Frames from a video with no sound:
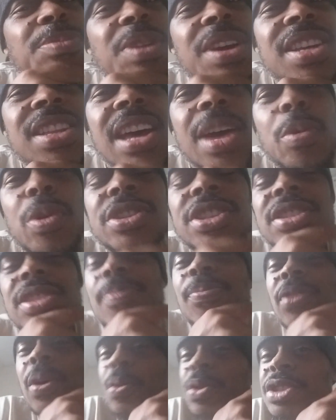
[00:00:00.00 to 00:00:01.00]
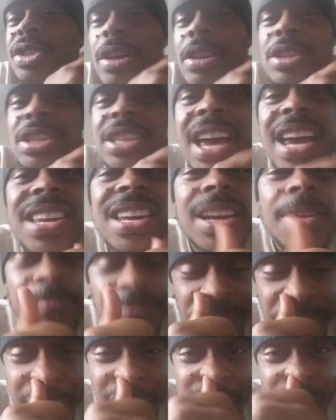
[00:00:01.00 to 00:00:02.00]
me they was
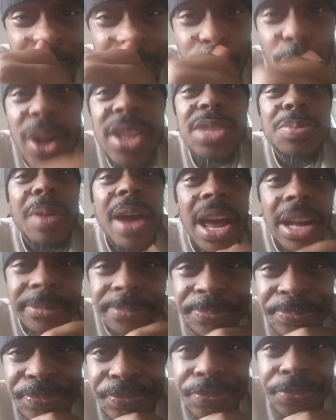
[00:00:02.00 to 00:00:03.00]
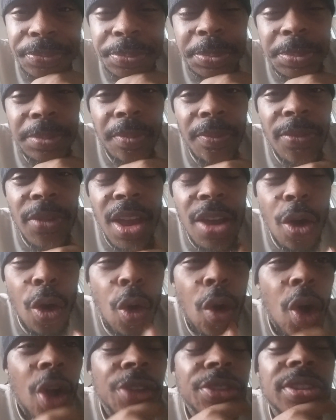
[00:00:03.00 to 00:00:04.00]
dating a French man,
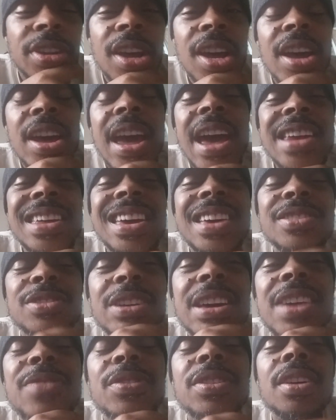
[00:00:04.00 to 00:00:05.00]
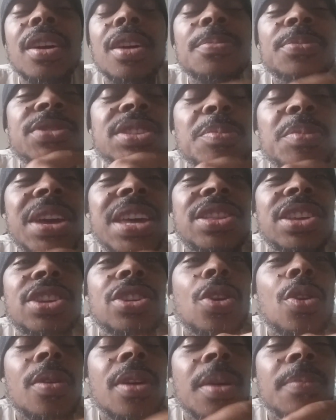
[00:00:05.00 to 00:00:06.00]
and even some
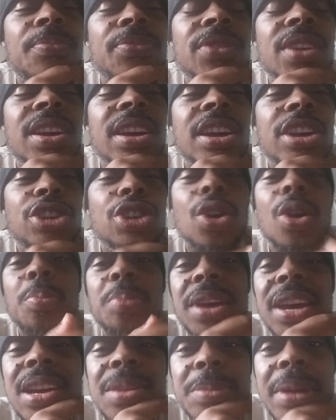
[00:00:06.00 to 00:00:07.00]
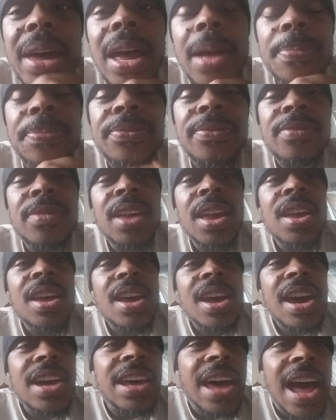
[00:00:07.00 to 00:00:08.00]
European man,
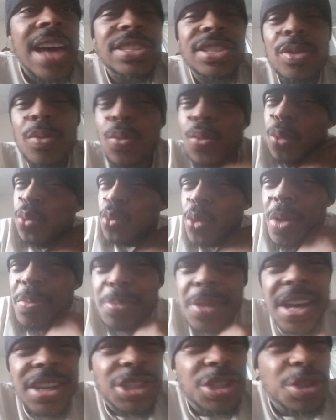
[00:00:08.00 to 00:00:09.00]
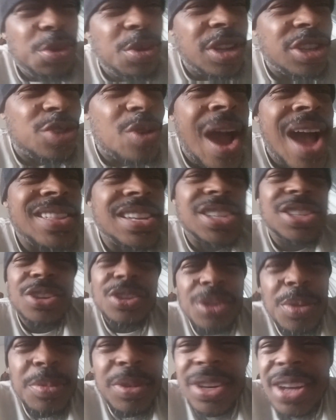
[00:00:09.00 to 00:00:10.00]
and I asked them what makes you attracted
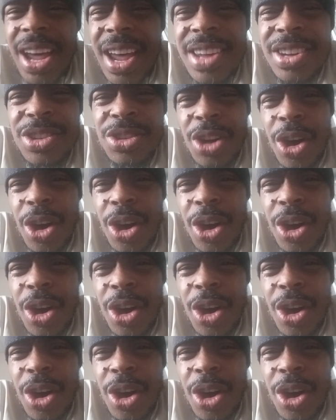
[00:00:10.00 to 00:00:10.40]
to them, okay,